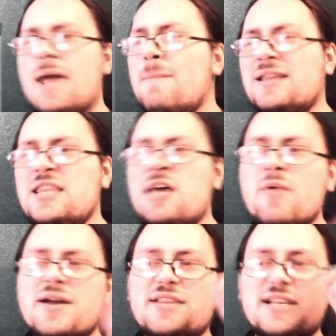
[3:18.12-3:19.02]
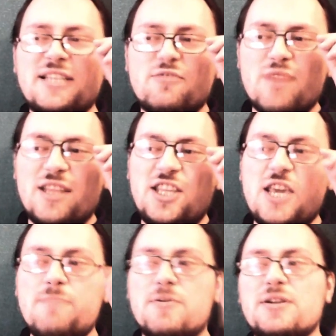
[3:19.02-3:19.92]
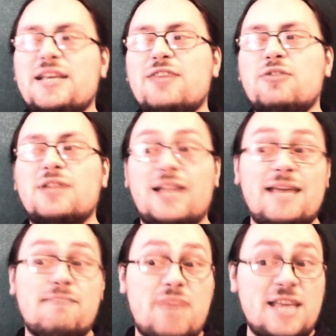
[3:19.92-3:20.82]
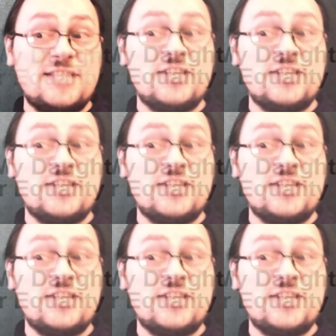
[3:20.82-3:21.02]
But nowhere does it run deeper than on Glenn Beck's